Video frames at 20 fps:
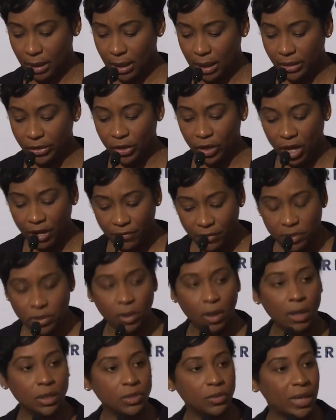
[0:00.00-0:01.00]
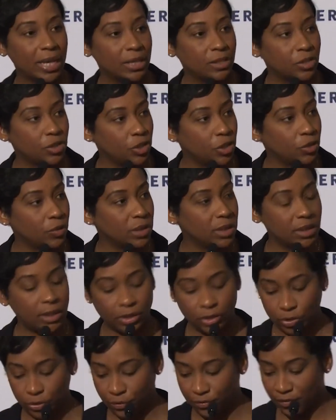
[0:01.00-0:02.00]
The office also has two
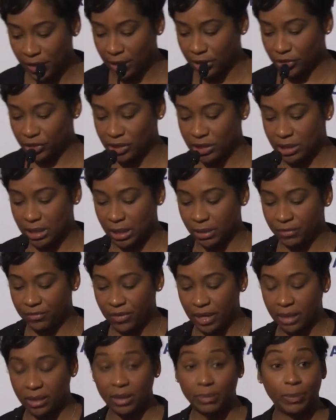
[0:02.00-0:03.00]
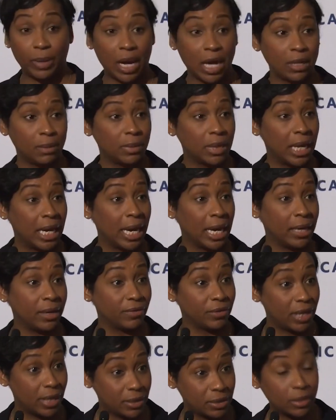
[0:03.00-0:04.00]
essential functions that affect the bottom line
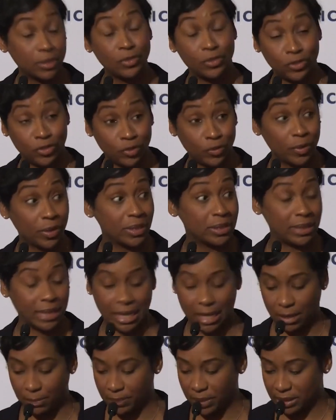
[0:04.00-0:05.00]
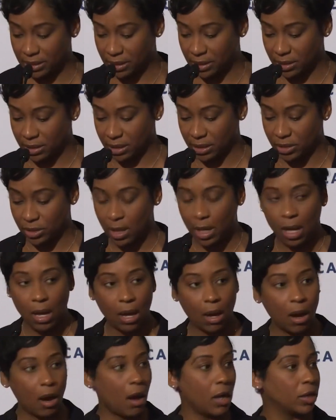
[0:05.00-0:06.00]
of consumers and businesses
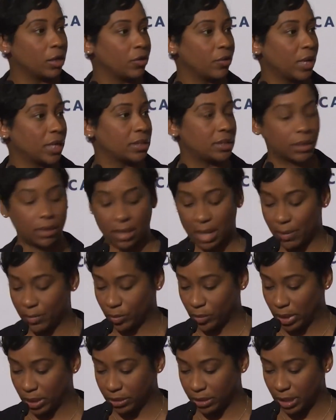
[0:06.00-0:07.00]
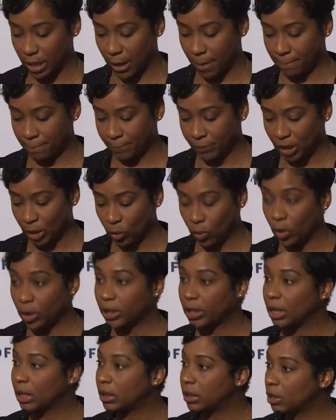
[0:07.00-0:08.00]
all across the Commonwealth.
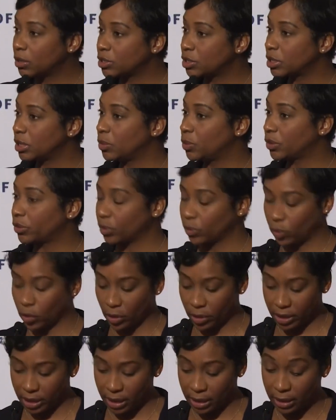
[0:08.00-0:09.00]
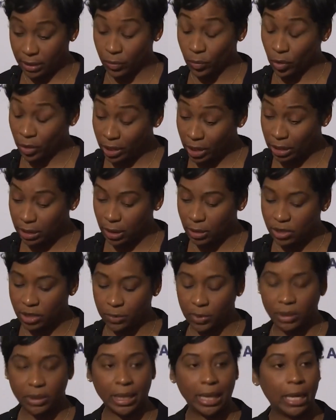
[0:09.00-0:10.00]
Working closely with
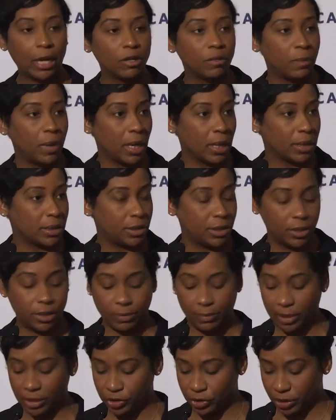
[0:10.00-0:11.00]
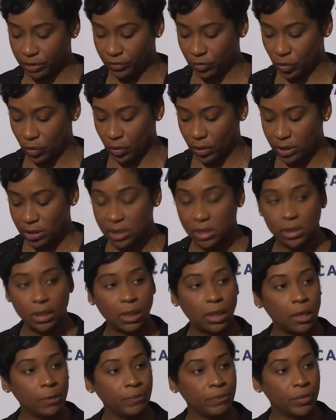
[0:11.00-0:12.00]
the Health Policy Commission, of course,
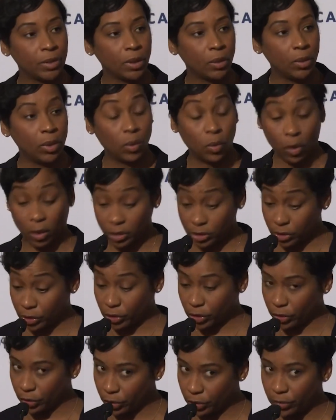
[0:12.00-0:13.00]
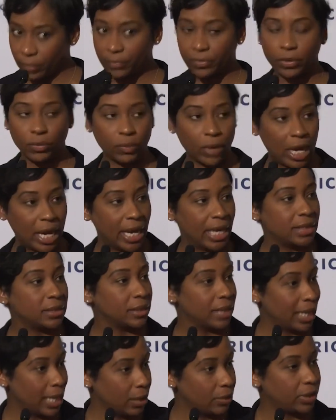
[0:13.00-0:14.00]
we work to curb the rise
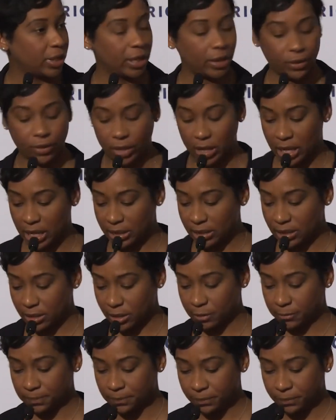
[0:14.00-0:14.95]
in healthcare costs.